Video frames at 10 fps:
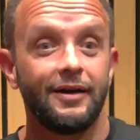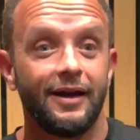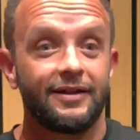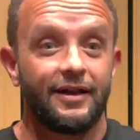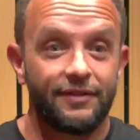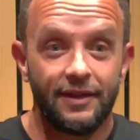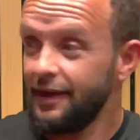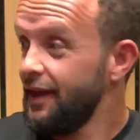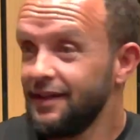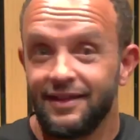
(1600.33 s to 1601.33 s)
As if to
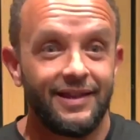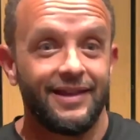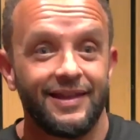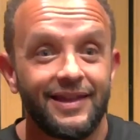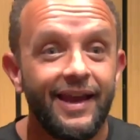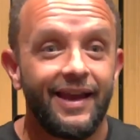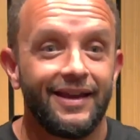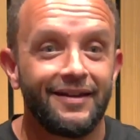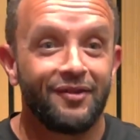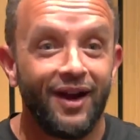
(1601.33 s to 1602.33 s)
say, is this it?
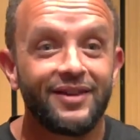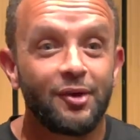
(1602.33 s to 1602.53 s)
Right?